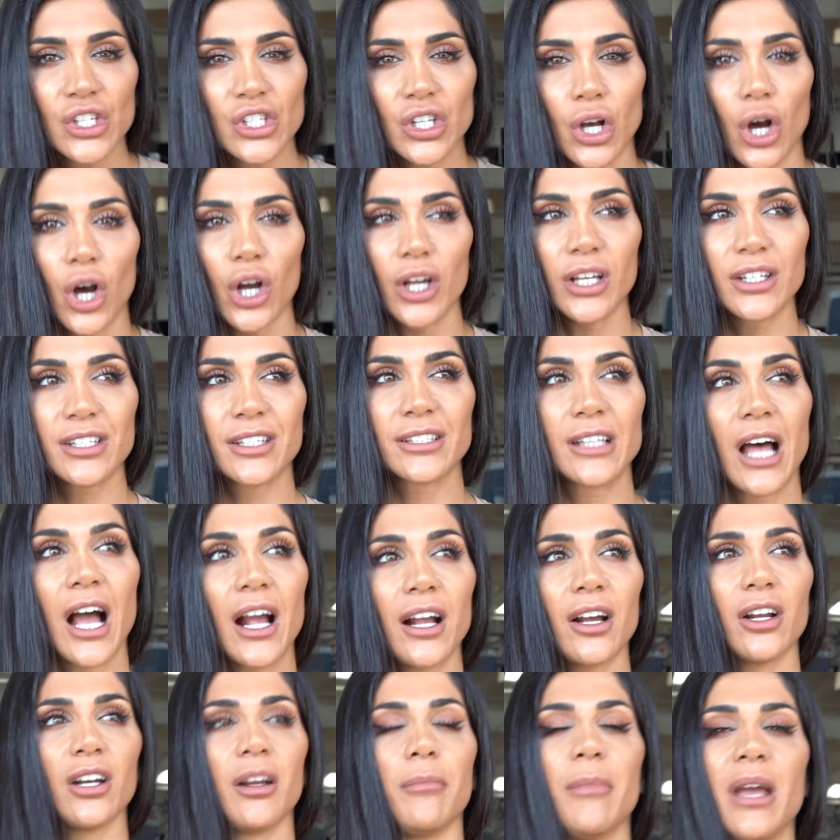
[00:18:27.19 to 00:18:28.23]
so it's
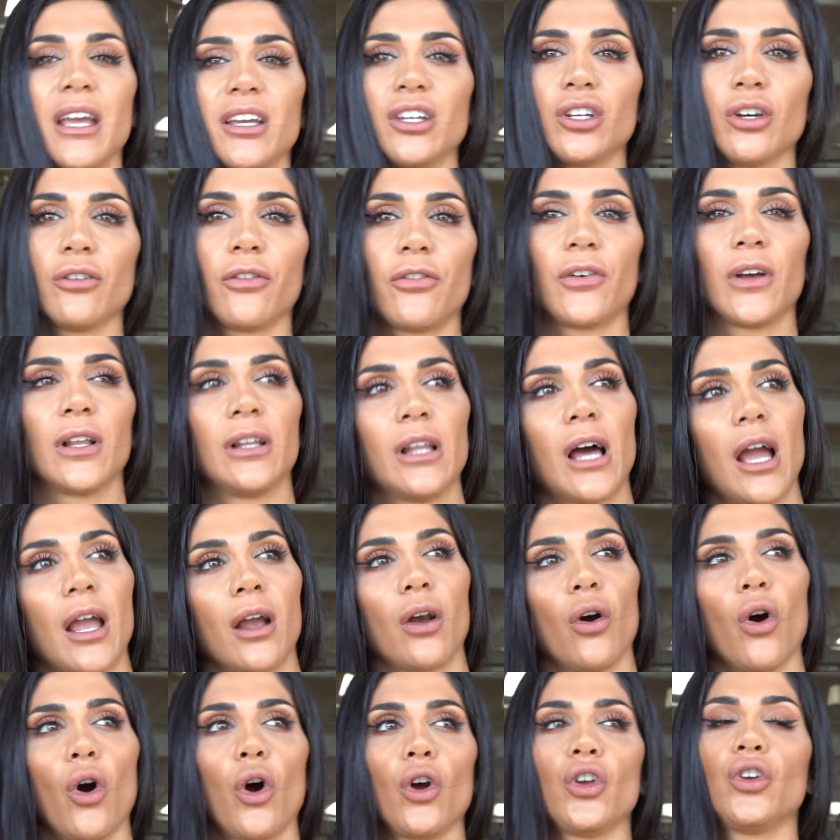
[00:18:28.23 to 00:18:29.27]
not gonna make you feel like,
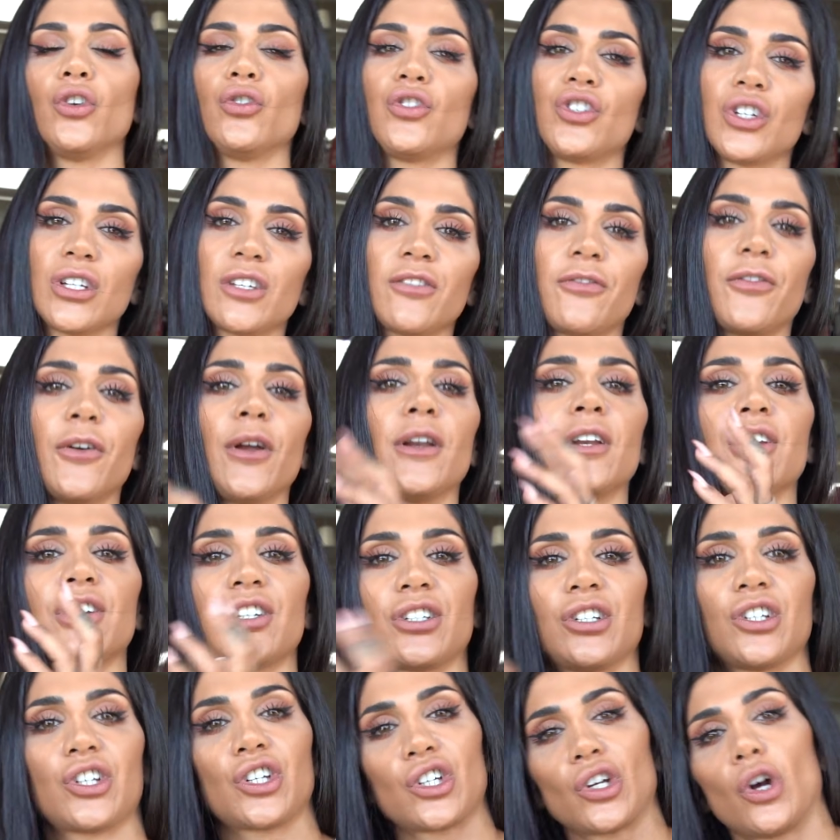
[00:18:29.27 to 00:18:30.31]
oh, you just
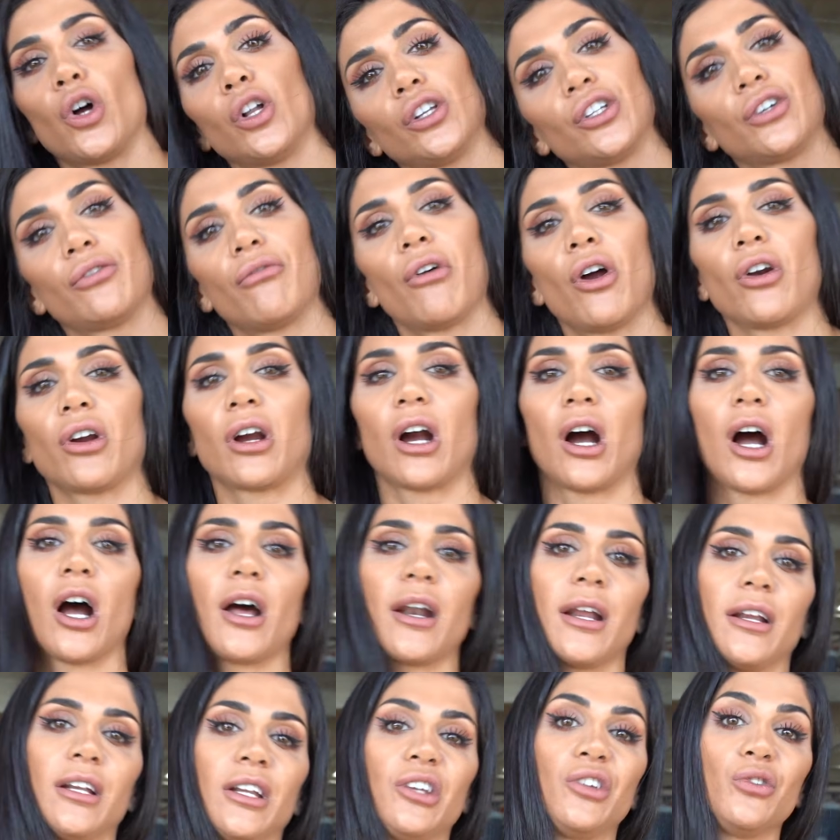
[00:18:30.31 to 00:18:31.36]
finished the shoulder
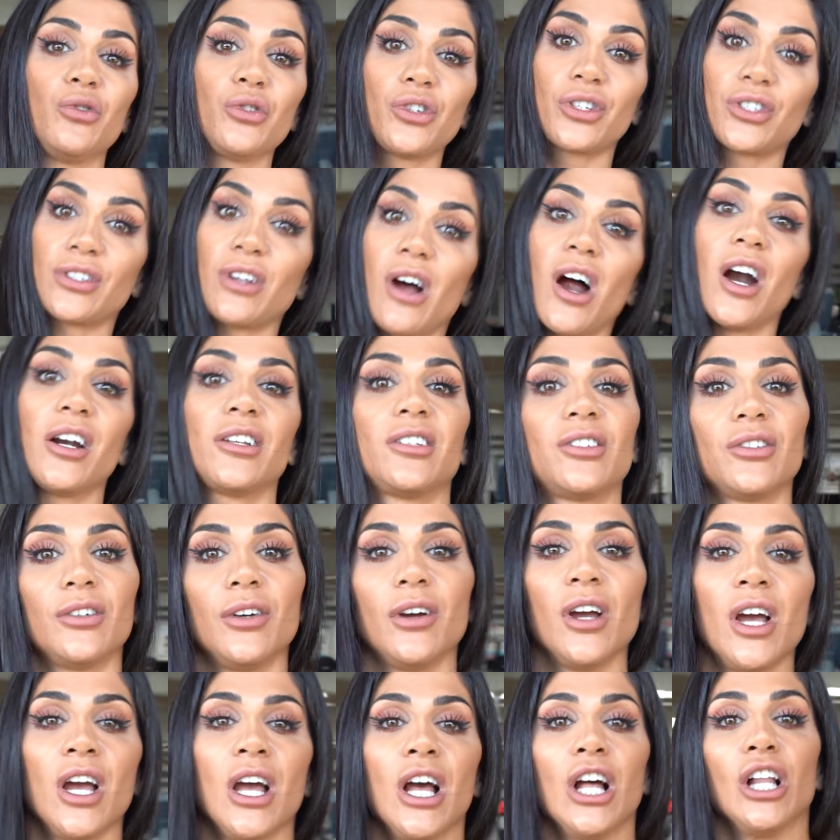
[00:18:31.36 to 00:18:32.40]
workout and you start the
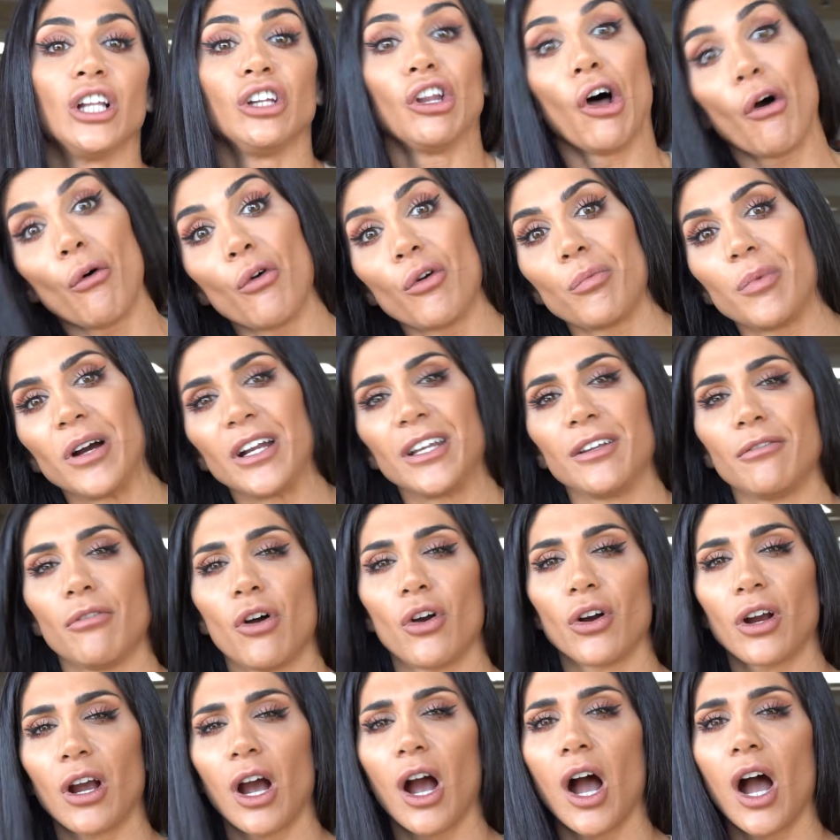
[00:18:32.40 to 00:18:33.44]
lower body
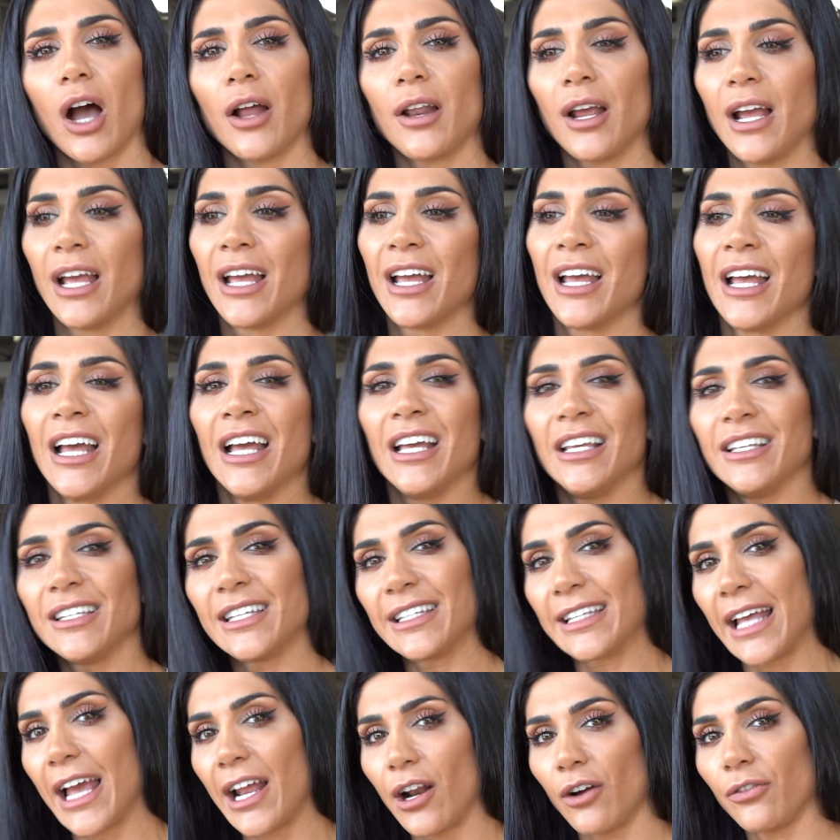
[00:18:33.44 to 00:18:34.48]
workout.
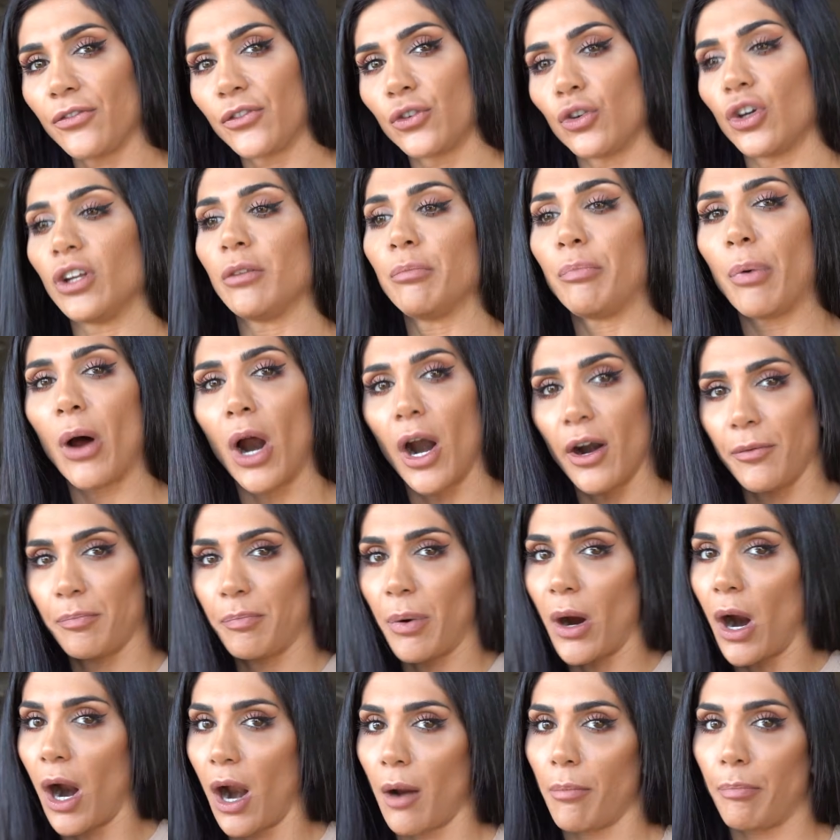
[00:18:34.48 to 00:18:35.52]
Instead of doing part
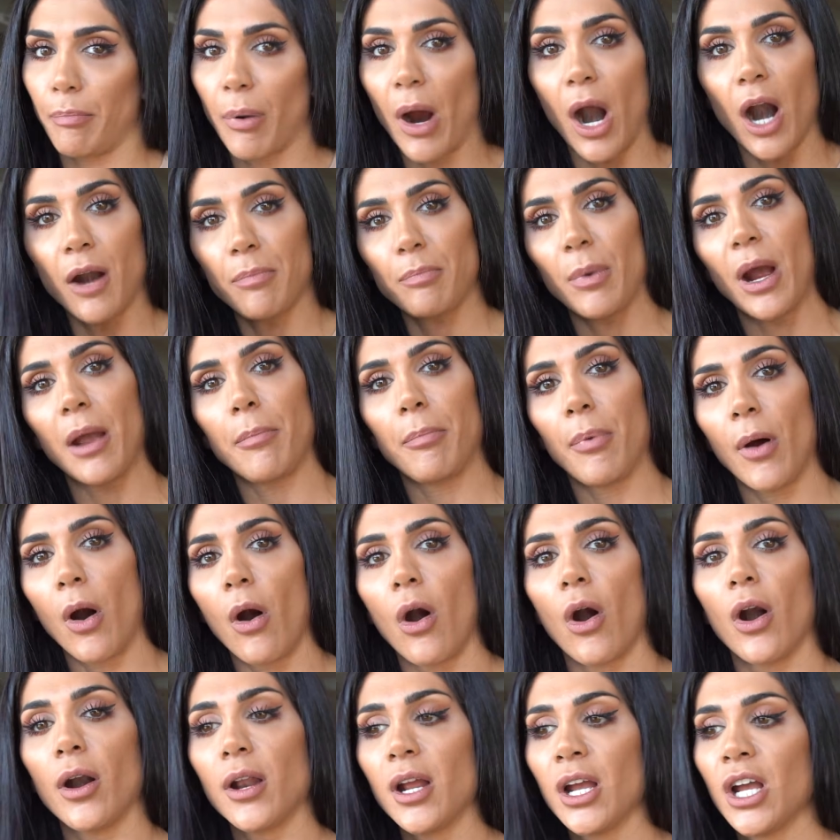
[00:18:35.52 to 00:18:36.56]
by
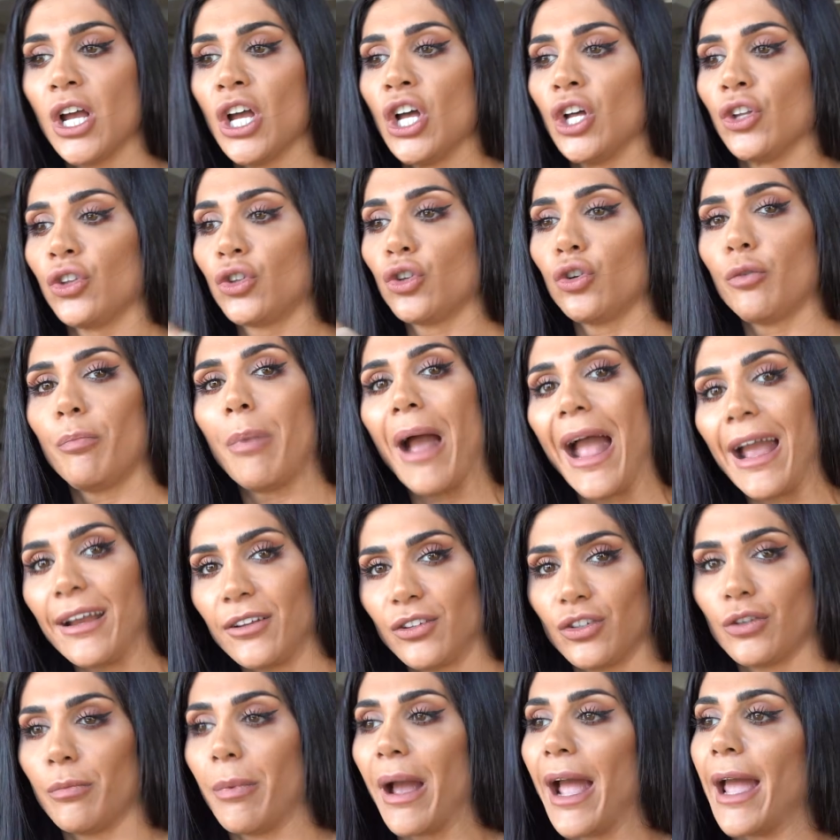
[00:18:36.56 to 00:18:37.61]
part, do back
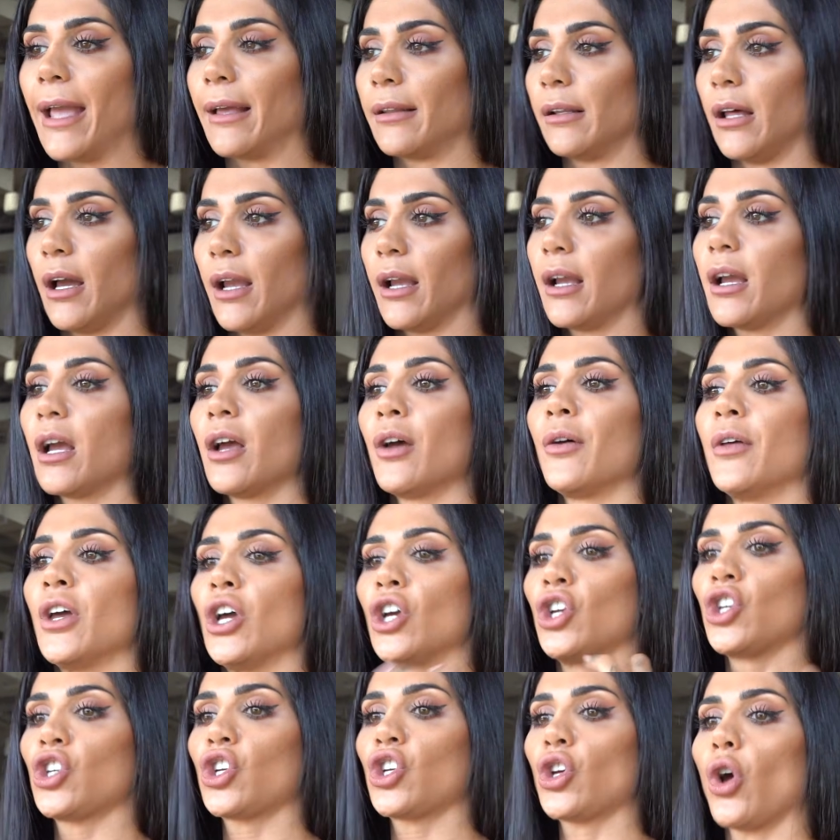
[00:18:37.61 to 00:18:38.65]
to back, like
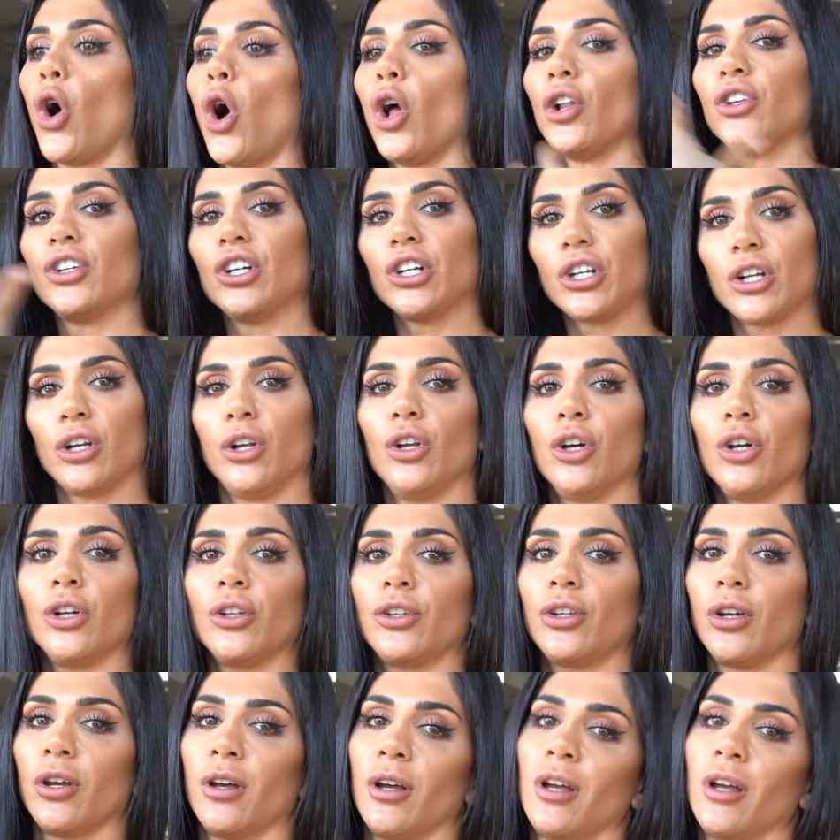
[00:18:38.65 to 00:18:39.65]
shoulder glute,